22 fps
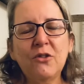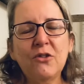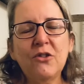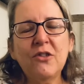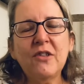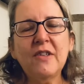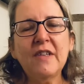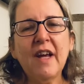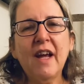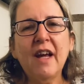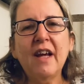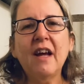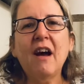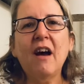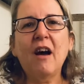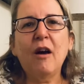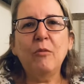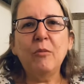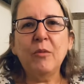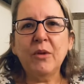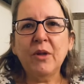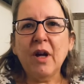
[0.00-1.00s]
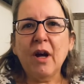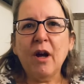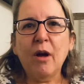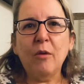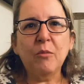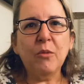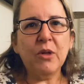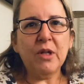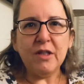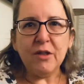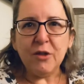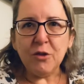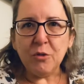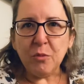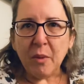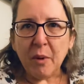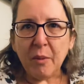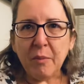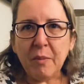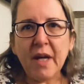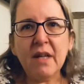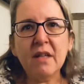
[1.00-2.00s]
say, I'm going to do my
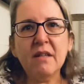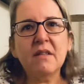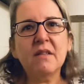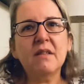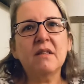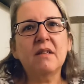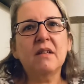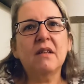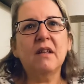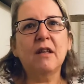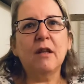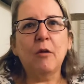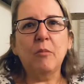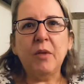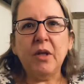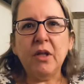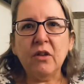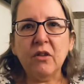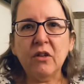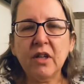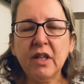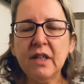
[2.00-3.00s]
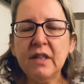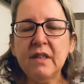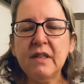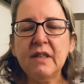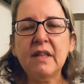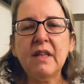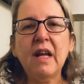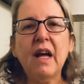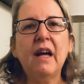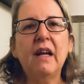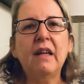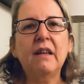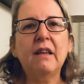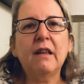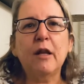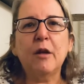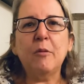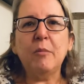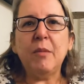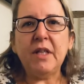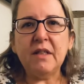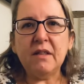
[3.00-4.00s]
best. Let me look into that.
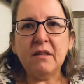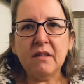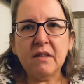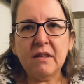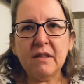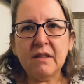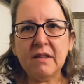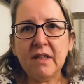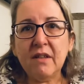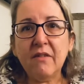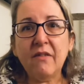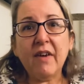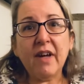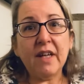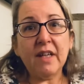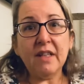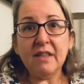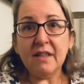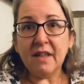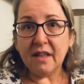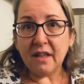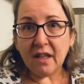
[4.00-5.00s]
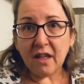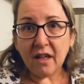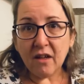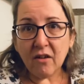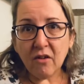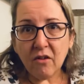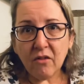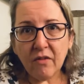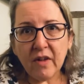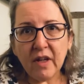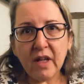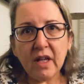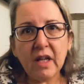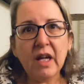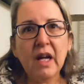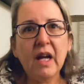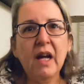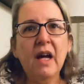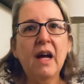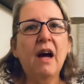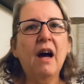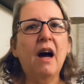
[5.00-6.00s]
Let me see if I can take care of it.
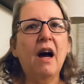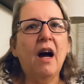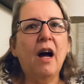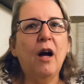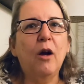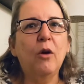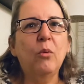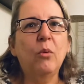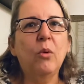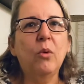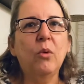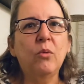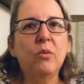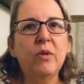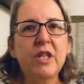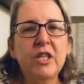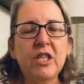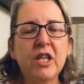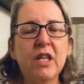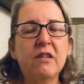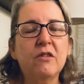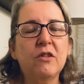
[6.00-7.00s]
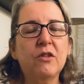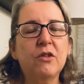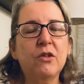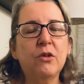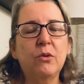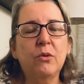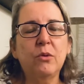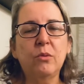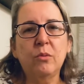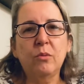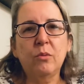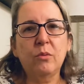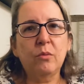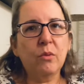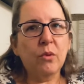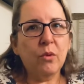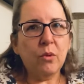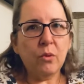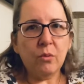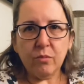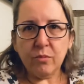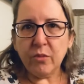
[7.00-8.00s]
I will reach out to
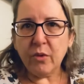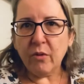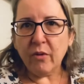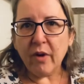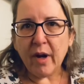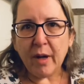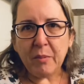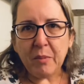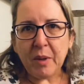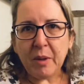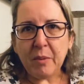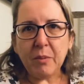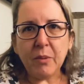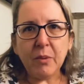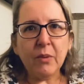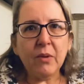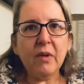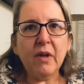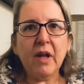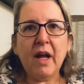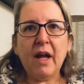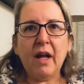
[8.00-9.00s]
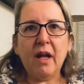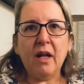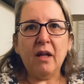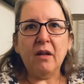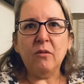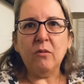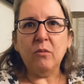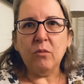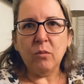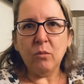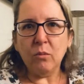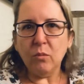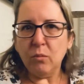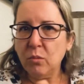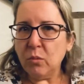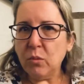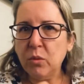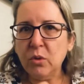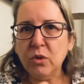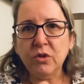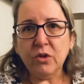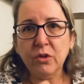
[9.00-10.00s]
the right people, and
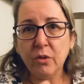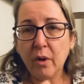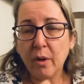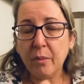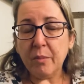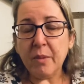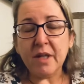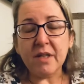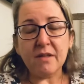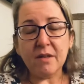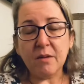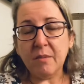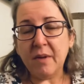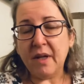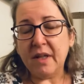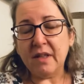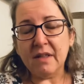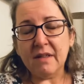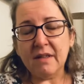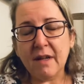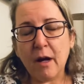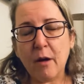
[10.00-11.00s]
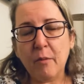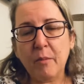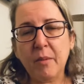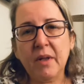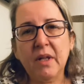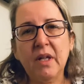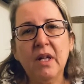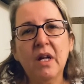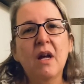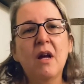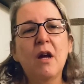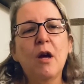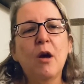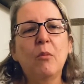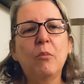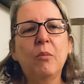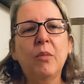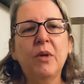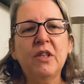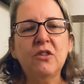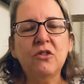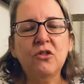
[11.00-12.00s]
we'll do our best to make this happen.
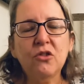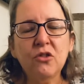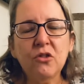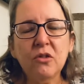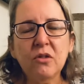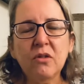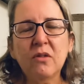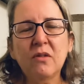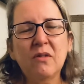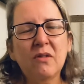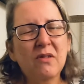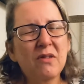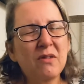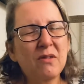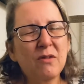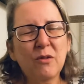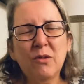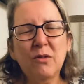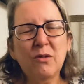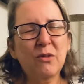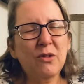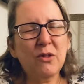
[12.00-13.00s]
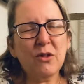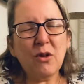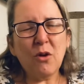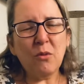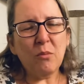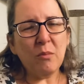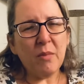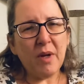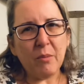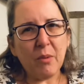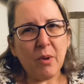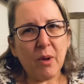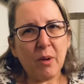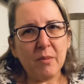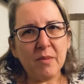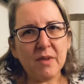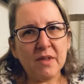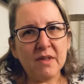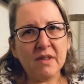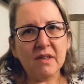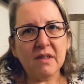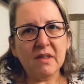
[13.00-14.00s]
But don't make
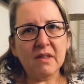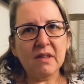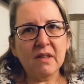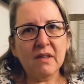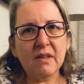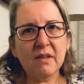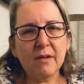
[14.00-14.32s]
promises.